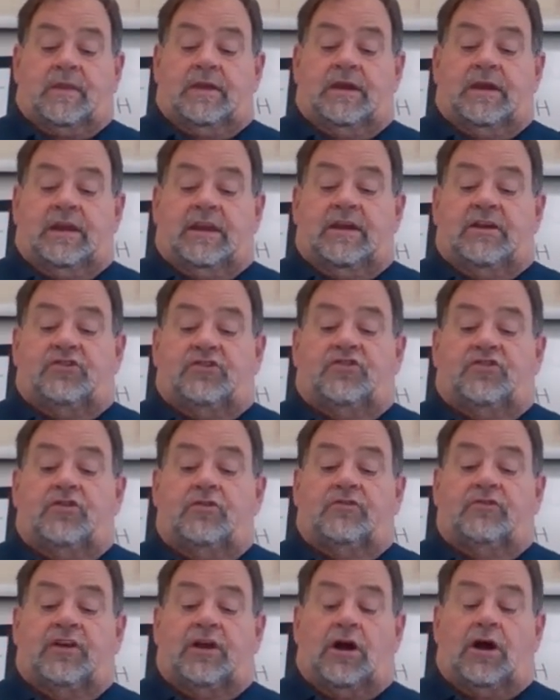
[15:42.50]
It is
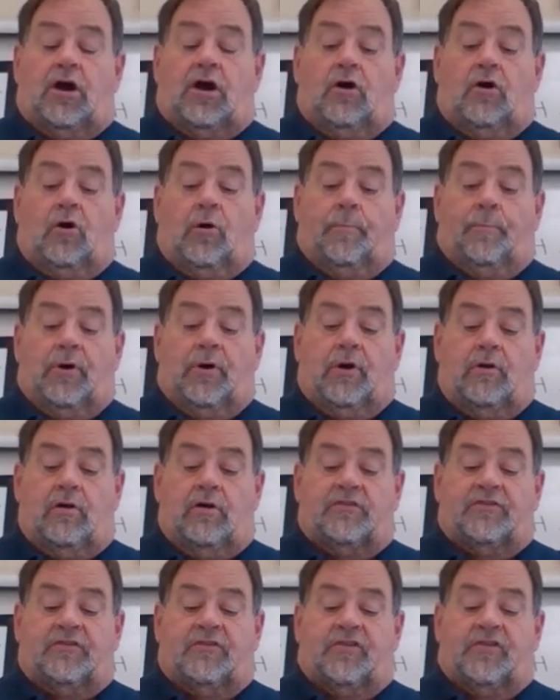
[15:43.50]
using all
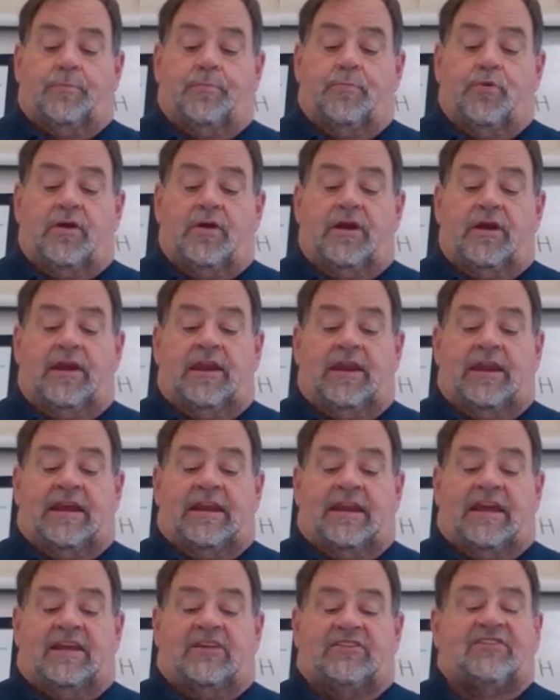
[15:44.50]
parts of the brain
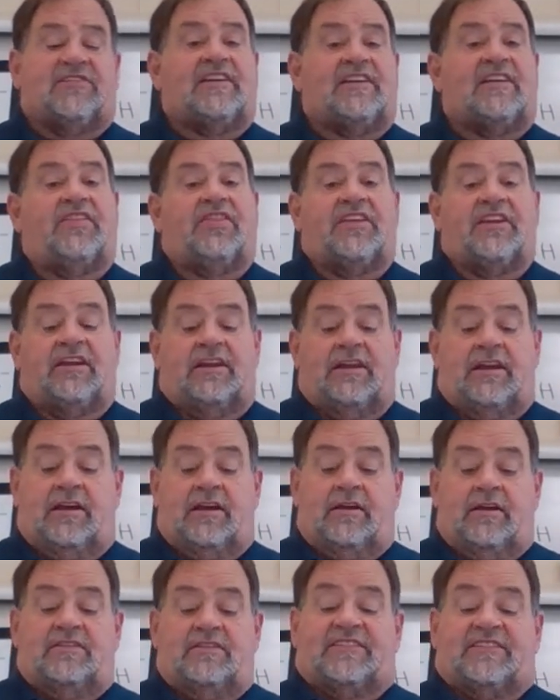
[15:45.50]
in a
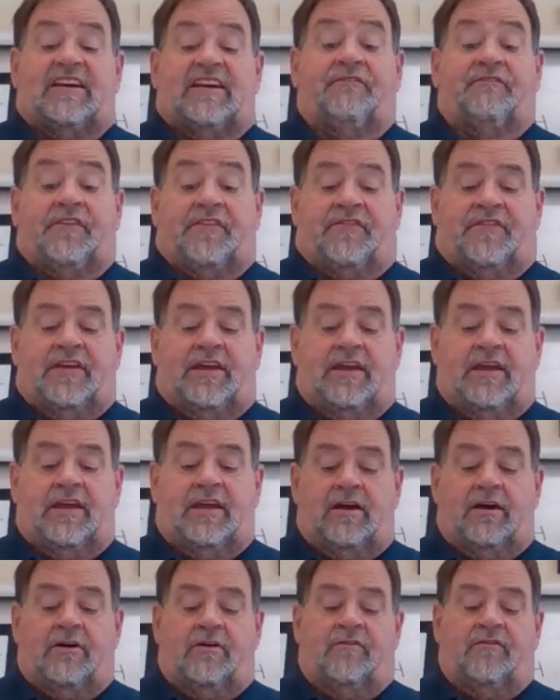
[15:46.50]

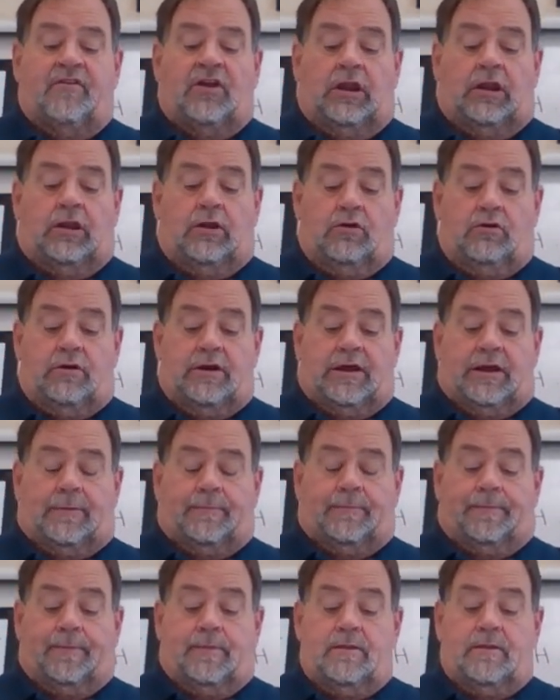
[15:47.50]
sympathy of
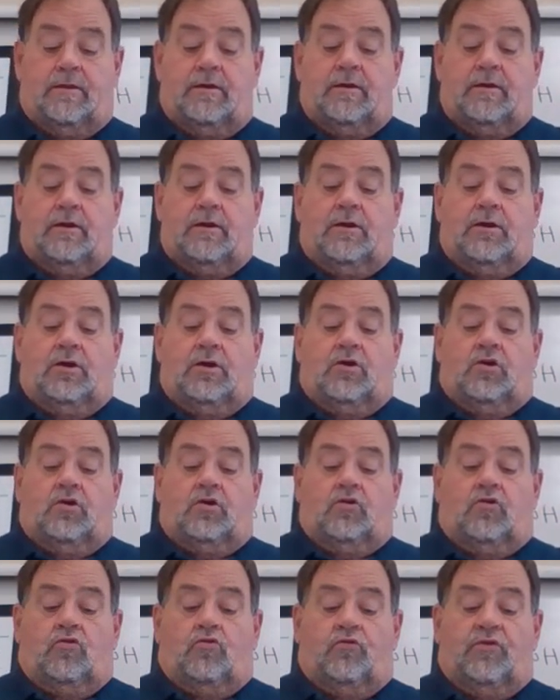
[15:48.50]
learning.
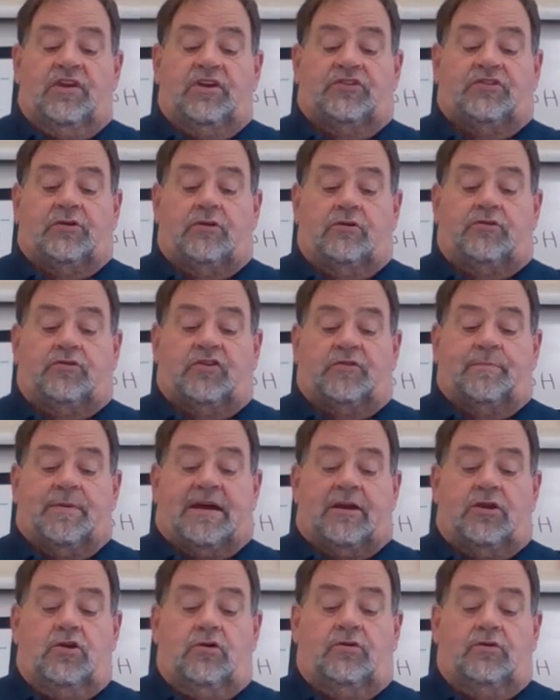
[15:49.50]
Researchers
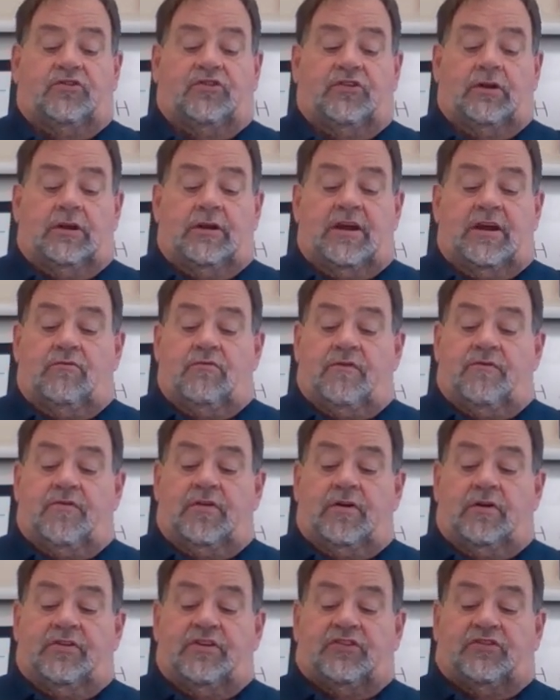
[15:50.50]
by UCLA
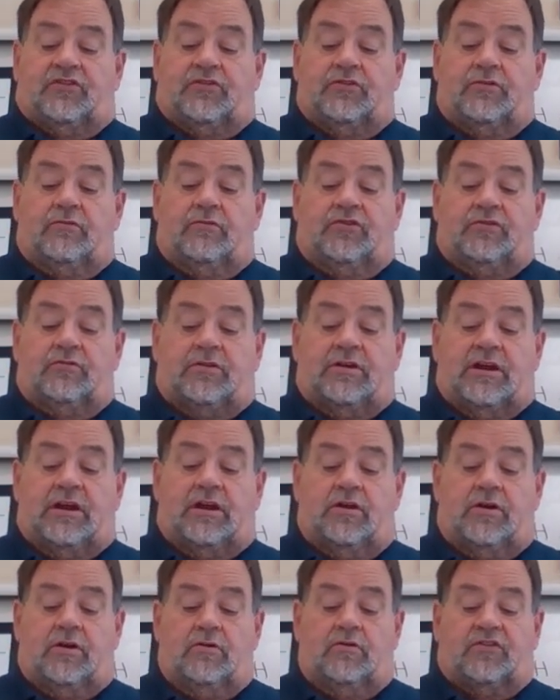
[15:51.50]
revealed that students who
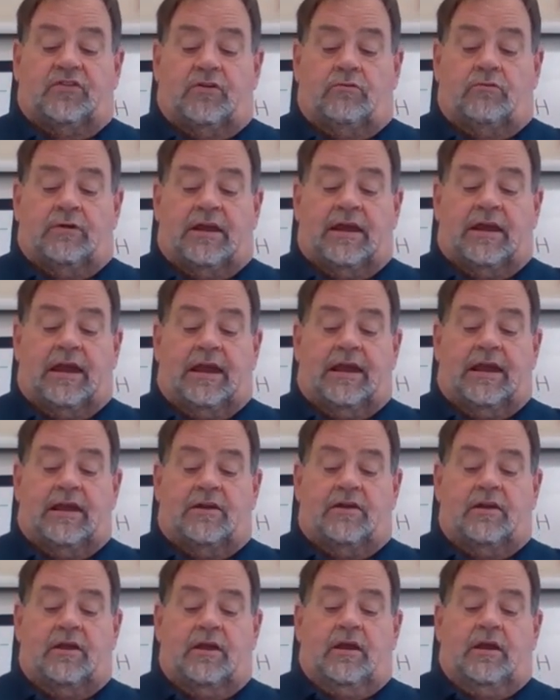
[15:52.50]
take notes on
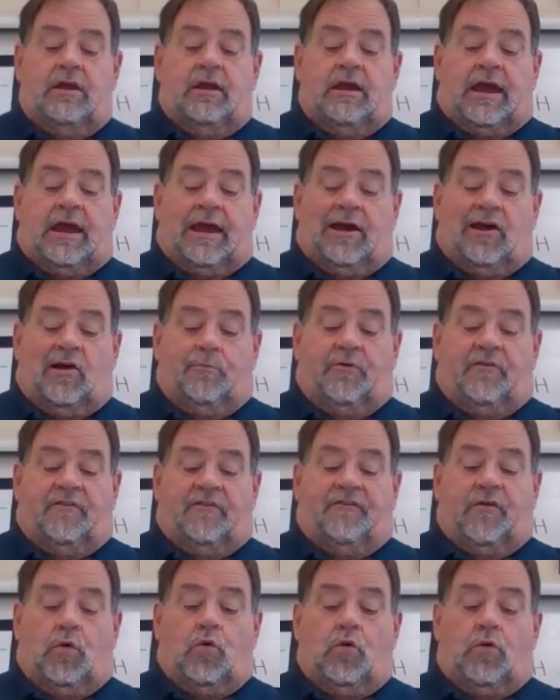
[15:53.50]
hand
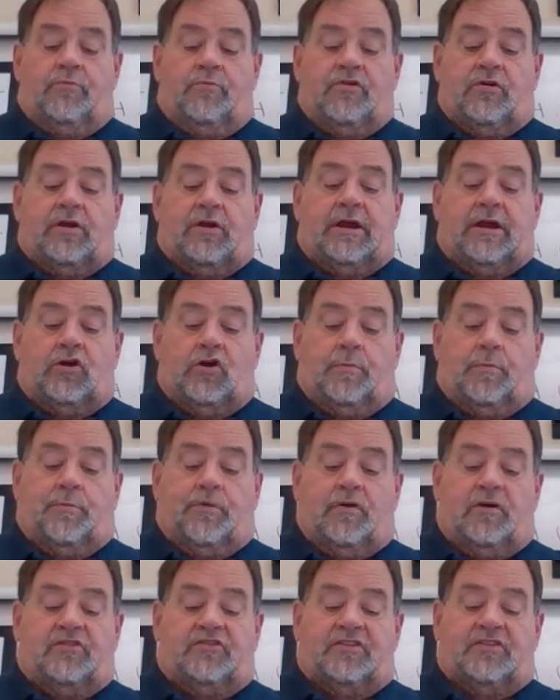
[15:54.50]
outperform their
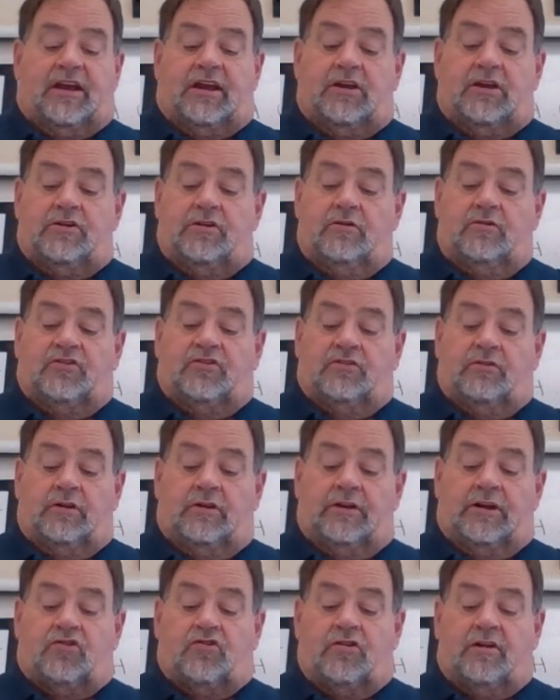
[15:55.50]
counterparts taking notes on
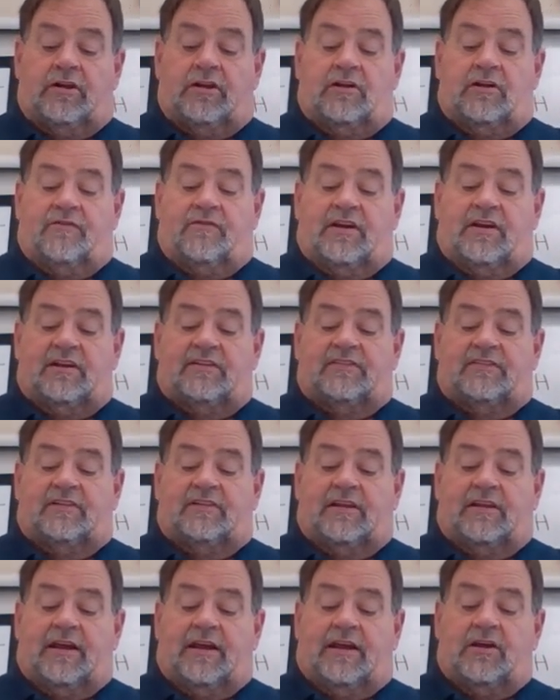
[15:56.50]
electronic
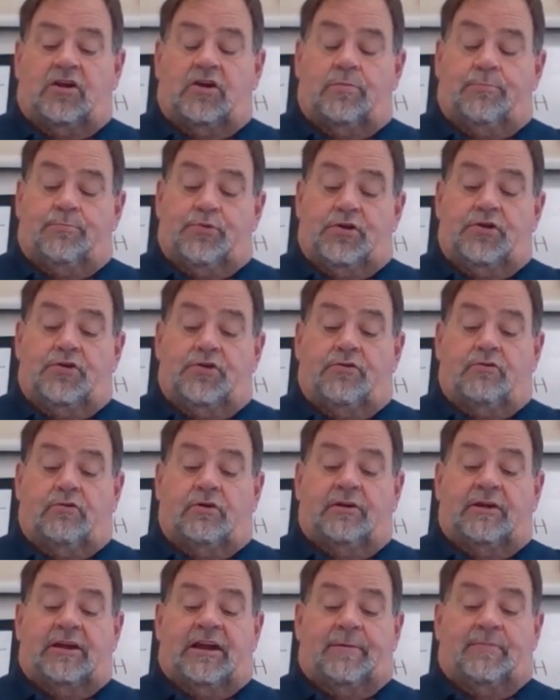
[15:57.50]
devices like a computer
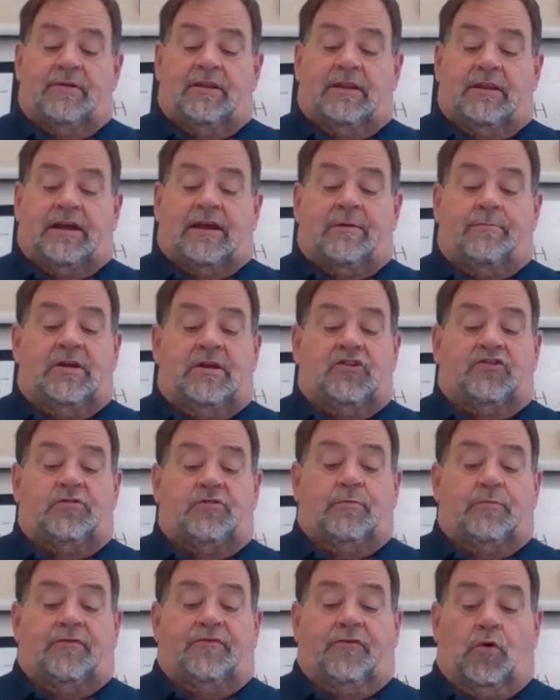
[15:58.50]
or a tablet, like I
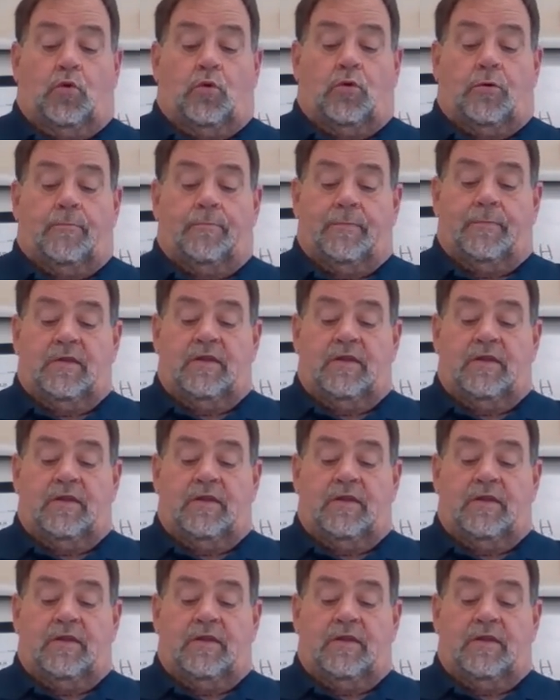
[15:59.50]
mentioned before,